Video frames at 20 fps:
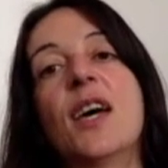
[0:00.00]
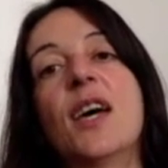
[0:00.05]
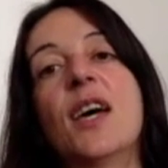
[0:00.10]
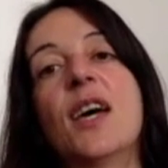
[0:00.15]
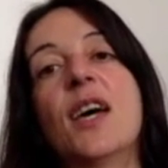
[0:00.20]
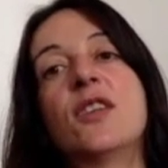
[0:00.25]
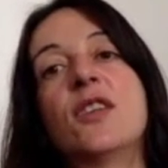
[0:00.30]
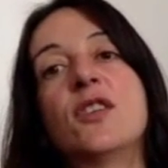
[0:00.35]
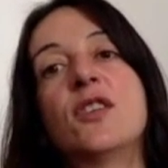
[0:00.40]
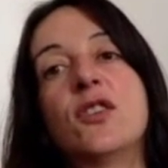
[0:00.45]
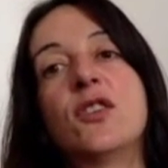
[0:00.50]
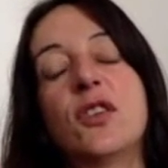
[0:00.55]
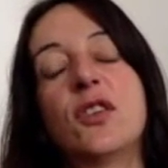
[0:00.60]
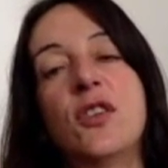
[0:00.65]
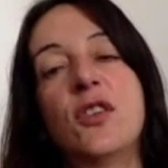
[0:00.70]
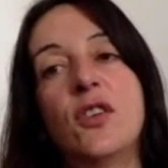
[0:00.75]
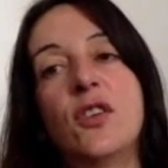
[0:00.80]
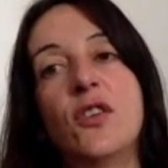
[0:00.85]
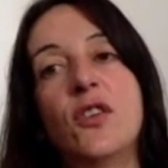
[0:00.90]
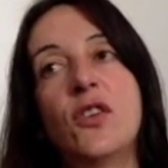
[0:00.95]
And
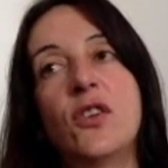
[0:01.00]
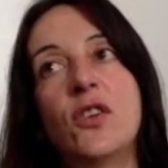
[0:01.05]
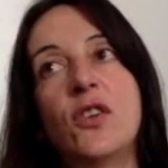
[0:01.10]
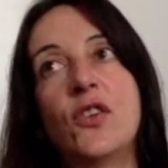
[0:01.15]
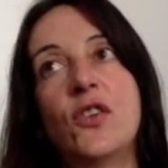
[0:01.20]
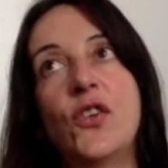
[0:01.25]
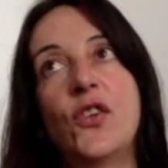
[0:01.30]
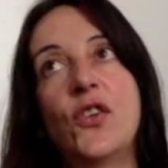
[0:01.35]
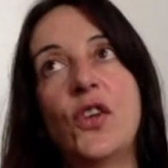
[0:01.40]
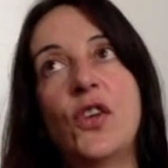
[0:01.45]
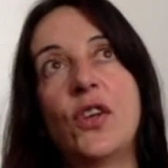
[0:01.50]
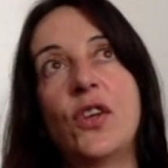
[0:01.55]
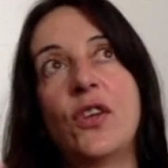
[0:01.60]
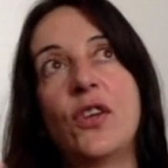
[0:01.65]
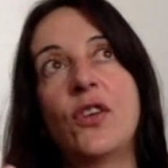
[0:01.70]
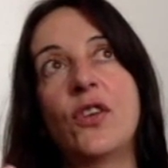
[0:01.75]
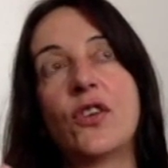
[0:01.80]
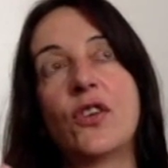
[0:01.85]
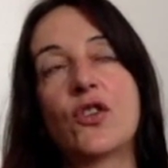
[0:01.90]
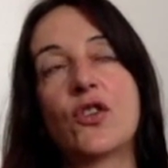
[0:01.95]
the, the,
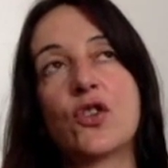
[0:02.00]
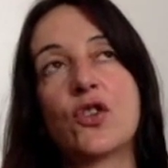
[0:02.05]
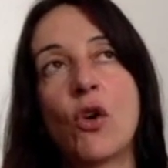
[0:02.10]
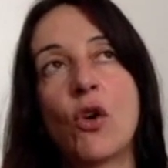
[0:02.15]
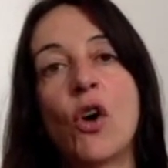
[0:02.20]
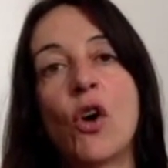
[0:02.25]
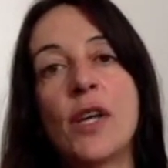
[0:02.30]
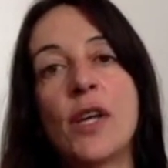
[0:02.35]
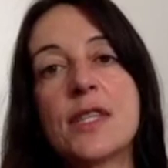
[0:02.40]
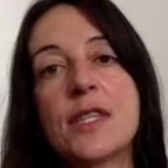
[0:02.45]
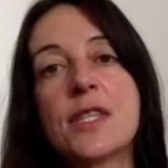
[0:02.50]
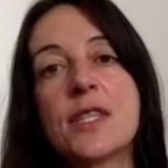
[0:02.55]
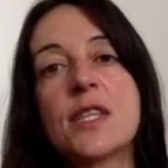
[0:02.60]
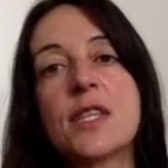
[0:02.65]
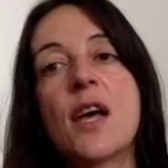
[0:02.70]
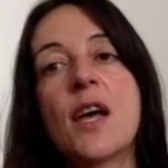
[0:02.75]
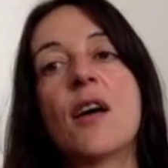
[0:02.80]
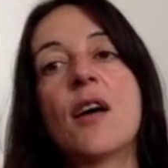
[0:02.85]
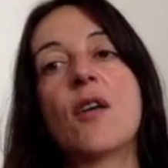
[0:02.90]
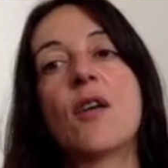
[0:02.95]
the, the, choice
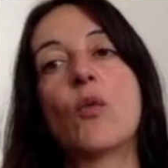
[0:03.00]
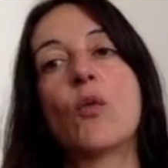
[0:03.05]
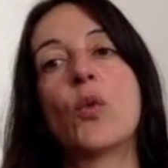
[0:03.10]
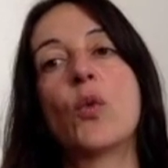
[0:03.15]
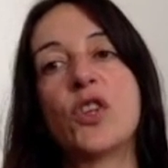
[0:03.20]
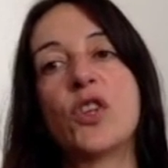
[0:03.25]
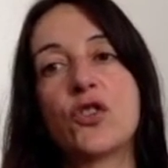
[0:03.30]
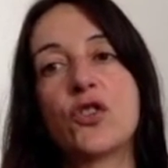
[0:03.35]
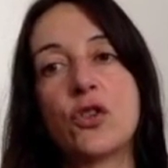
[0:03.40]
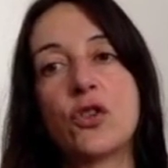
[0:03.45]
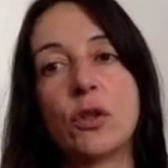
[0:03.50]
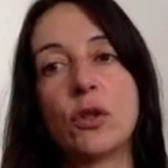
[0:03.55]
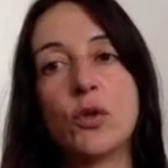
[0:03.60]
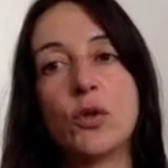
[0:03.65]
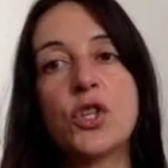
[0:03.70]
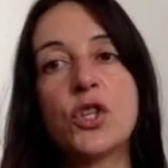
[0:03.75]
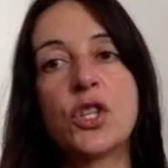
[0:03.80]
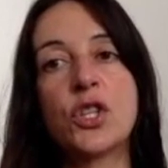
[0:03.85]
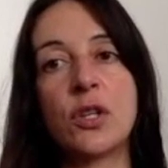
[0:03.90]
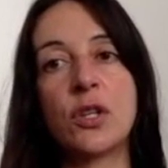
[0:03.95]
which
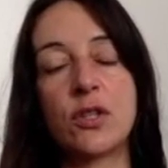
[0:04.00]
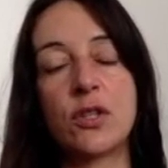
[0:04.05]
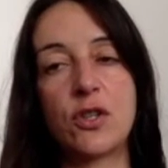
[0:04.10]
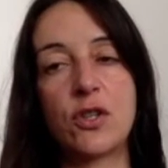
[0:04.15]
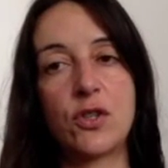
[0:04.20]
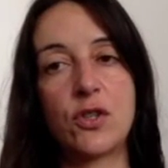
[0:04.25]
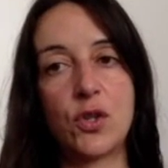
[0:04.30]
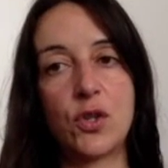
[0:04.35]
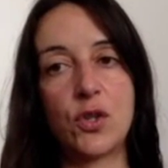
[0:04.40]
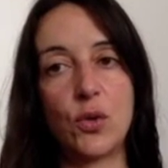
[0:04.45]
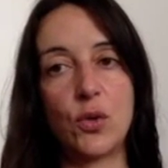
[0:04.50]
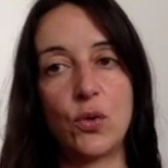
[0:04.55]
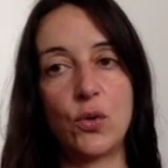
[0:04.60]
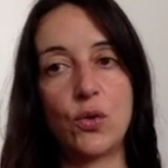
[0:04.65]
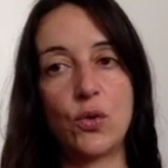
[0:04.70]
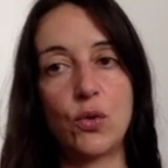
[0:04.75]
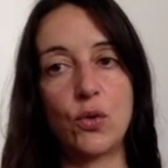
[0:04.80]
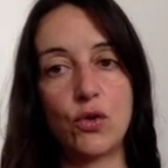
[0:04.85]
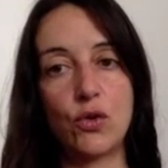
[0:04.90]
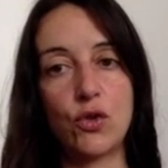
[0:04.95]
solution to,
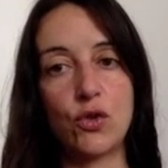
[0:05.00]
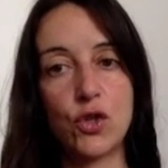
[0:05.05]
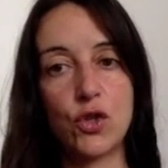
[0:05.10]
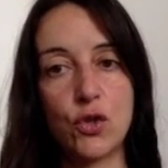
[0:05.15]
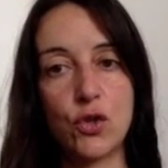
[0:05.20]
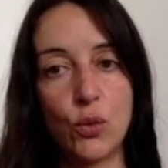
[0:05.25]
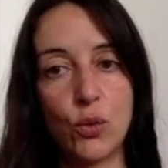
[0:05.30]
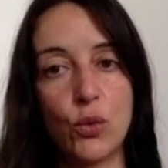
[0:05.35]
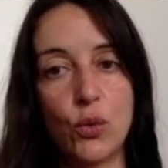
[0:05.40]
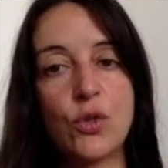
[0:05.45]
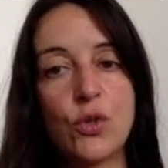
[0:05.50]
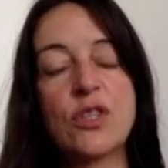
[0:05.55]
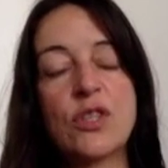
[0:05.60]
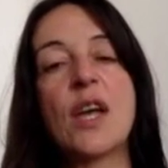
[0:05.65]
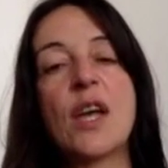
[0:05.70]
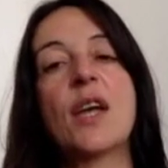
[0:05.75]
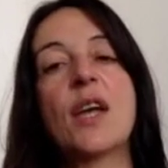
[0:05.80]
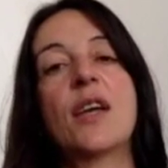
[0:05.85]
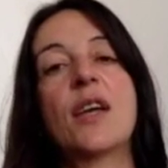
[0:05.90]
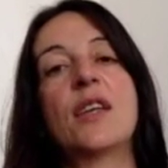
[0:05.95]
to choose
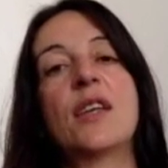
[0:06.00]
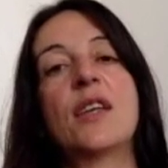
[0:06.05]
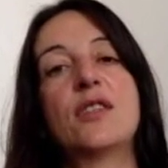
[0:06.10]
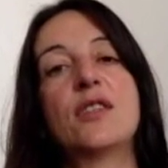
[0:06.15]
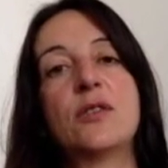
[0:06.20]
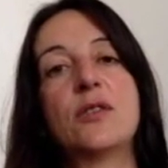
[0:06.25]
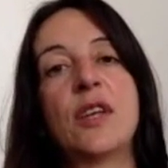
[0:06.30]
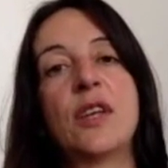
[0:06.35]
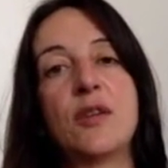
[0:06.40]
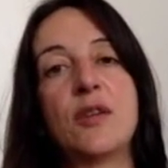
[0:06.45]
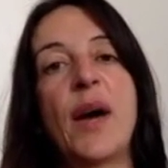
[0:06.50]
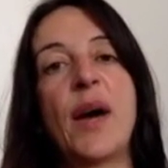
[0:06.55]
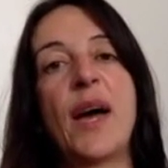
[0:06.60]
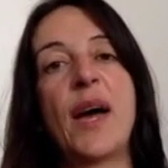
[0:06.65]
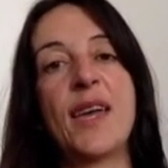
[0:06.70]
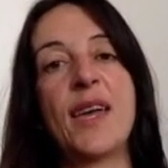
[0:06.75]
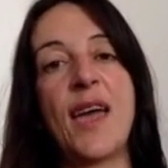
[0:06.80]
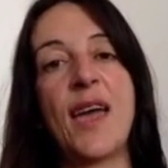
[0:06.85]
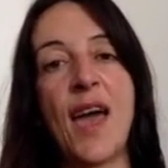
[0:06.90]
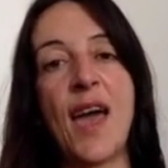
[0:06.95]
is done by
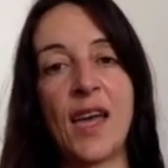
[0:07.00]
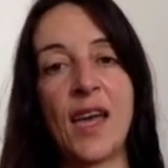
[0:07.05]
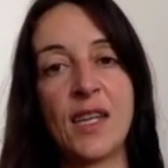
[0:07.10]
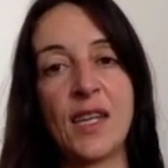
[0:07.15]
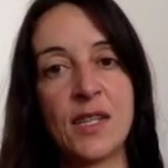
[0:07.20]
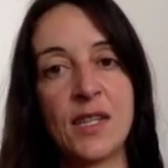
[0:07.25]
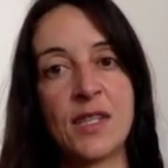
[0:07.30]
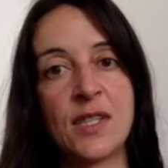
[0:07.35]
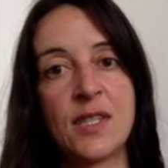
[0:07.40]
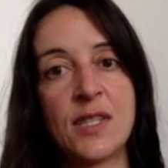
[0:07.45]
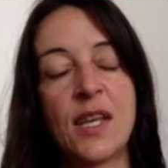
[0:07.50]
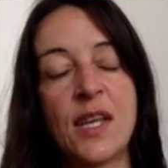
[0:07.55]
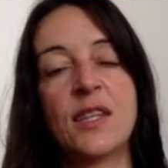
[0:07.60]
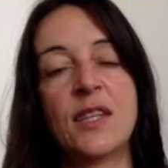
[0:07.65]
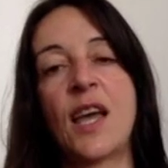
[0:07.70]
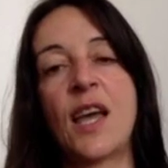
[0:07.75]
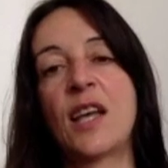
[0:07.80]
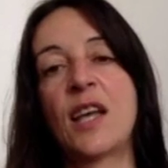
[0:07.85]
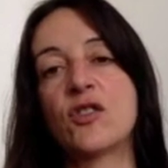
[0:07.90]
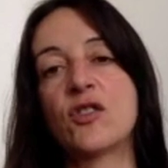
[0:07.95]
hand
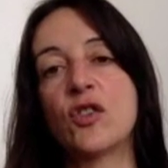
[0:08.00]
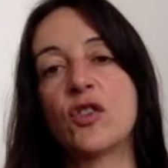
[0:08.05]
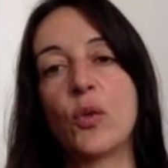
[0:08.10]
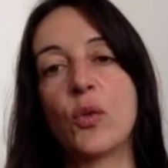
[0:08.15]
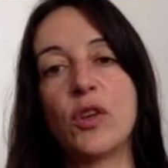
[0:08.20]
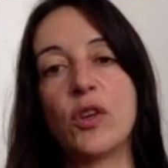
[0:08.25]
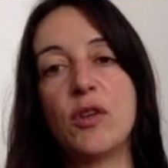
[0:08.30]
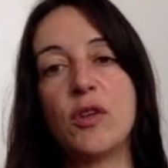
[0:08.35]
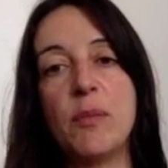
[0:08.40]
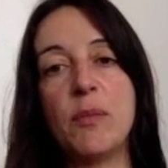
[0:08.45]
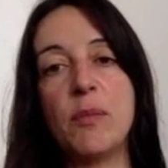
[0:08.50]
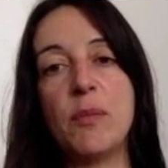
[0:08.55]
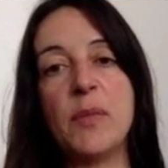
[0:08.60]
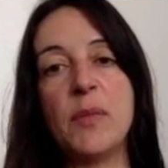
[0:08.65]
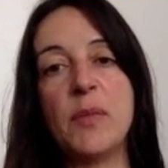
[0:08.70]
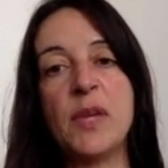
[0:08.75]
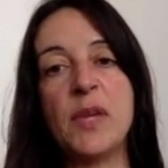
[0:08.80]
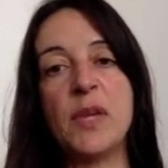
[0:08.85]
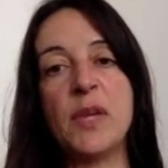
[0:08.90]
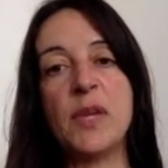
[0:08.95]
and has no
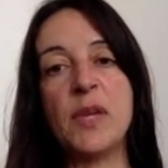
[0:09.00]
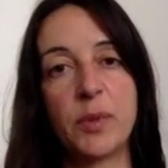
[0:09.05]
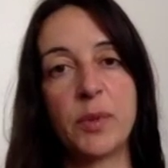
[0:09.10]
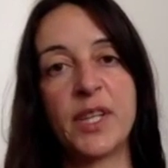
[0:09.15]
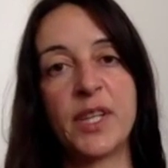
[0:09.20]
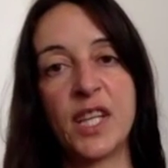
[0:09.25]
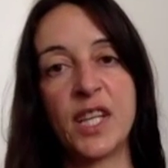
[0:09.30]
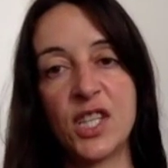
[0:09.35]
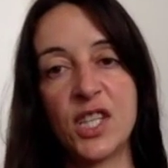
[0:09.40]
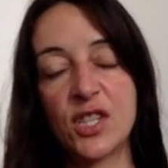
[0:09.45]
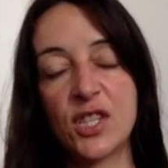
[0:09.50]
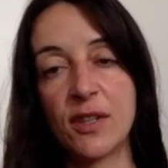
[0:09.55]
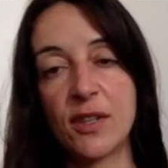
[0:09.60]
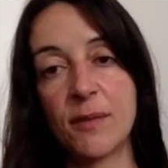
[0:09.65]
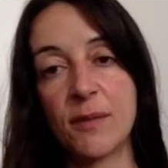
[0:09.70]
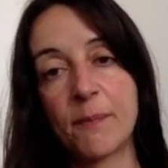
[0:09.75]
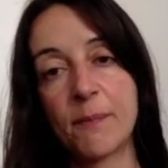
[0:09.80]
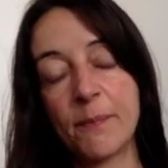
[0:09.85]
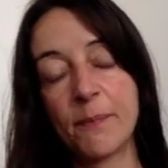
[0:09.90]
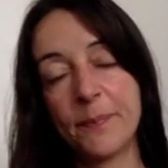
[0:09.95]
immediate
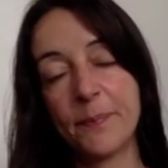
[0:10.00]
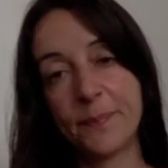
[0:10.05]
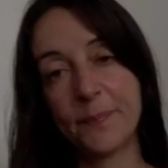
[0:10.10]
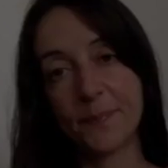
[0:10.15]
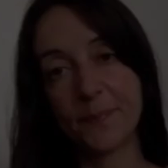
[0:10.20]
explanation.